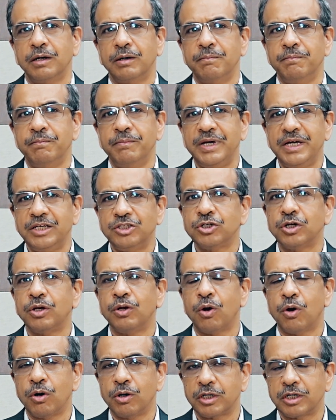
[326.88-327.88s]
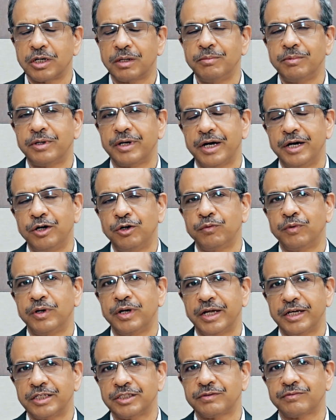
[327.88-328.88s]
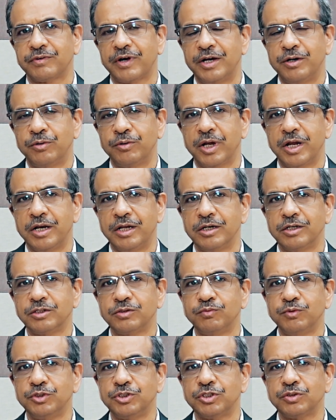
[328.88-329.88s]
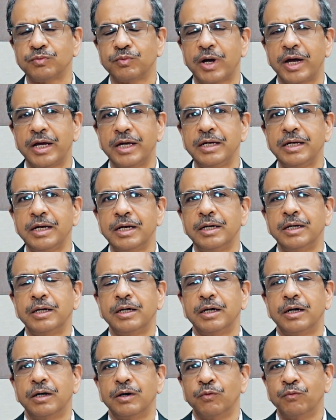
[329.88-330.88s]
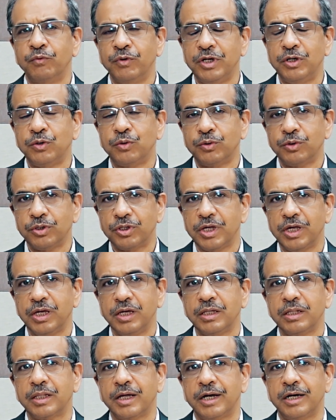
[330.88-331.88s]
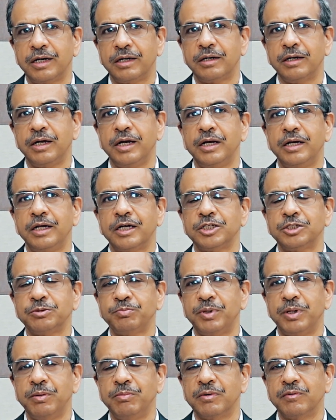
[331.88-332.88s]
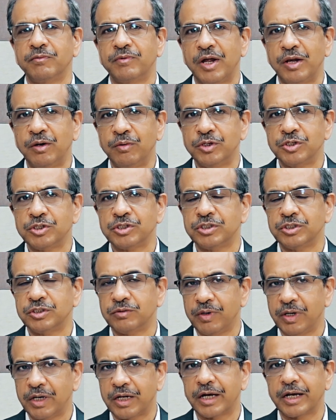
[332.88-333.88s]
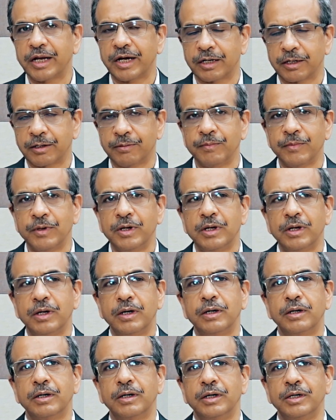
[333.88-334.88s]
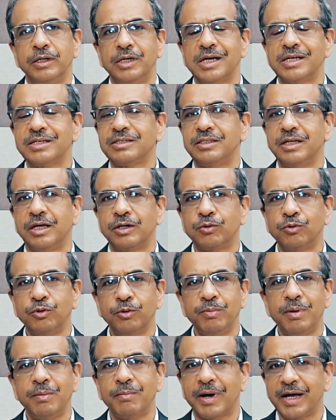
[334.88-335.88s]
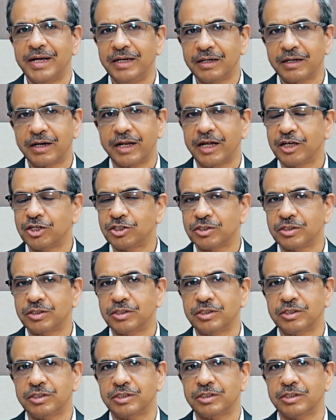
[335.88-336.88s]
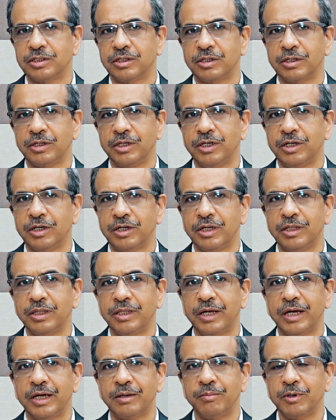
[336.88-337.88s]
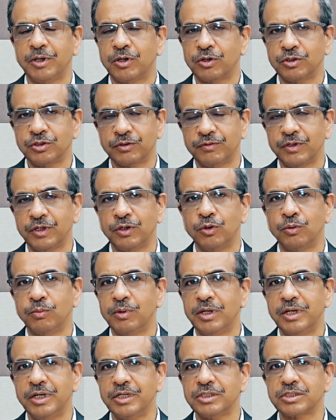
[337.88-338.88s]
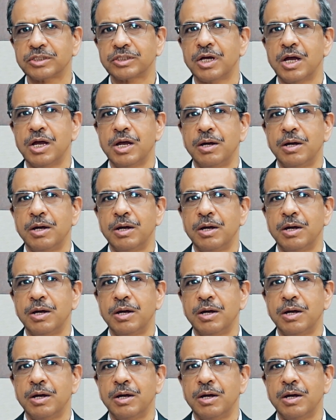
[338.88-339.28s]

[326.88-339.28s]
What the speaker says: major long-term trend over the next 5 to 10 years, which is why we don't think that India's premium valuations will correct. Yes, there could be minor corrections here and there because of the global risks,